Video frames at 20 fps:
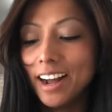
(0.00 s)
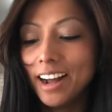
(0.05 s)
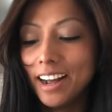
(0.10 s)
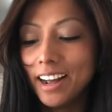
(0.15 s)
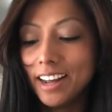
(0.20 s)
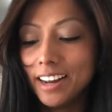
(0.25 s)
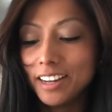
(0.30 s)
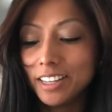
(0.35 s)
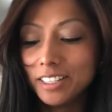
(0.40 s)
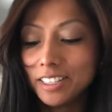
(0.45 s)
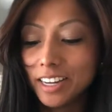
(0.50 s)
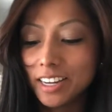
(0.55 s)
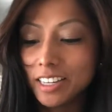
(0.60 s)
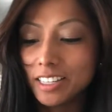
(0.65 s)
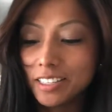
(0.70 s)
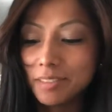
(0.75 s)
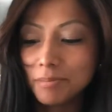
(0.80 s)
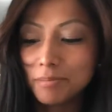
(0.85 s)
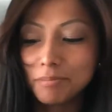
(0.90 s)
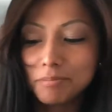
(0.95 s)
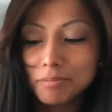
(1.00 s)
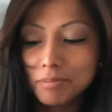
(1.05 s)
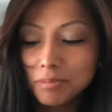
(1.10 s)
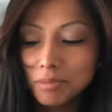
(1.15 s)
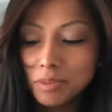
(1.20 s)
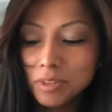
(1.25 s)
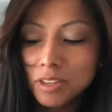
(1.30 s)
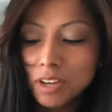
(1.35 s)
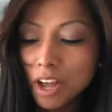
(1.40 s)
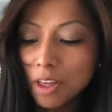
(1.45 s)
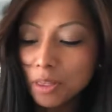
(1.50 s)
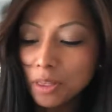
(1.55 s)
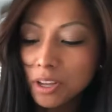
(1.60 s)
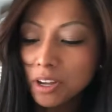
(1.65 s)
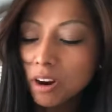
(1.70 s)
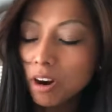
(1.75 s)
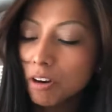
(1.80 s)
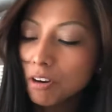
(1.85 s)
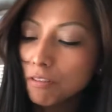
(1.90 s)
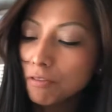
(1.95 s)
And it's like
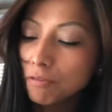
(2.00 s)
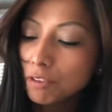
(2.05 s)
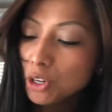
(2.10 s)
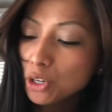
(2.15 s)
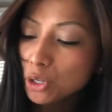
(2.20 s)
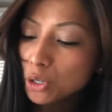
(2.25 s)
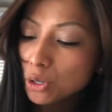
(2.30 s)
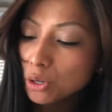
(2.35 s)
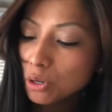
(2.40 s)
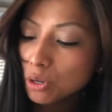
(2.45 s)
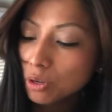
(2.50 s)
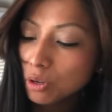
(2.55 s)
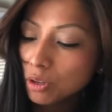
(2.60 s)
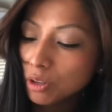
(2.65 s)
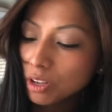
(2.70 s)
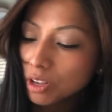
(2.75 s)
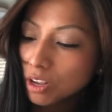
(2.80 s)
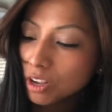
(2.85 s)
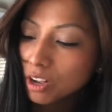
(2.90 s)
nothing artificial,